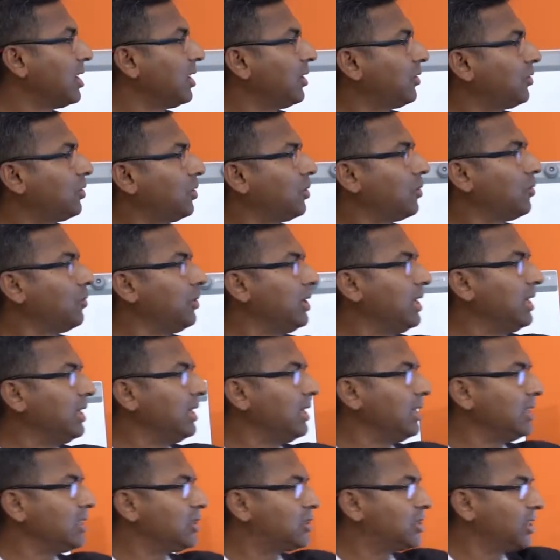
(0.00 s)
so
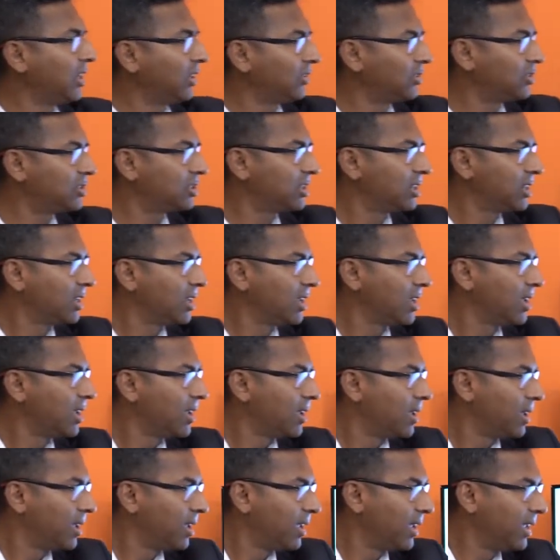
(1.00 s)
we just
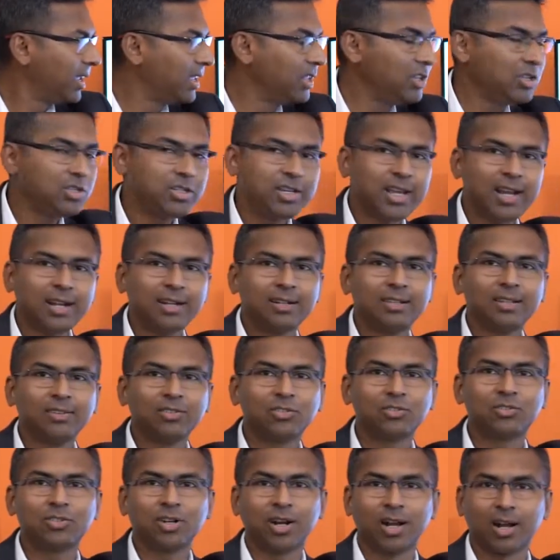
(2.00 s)
inject
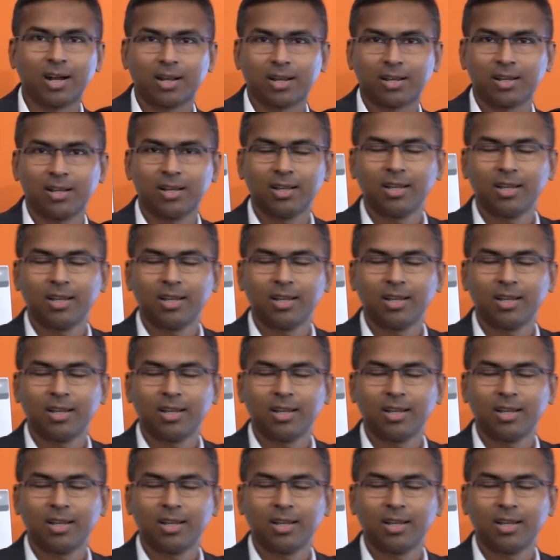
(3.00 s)
this drug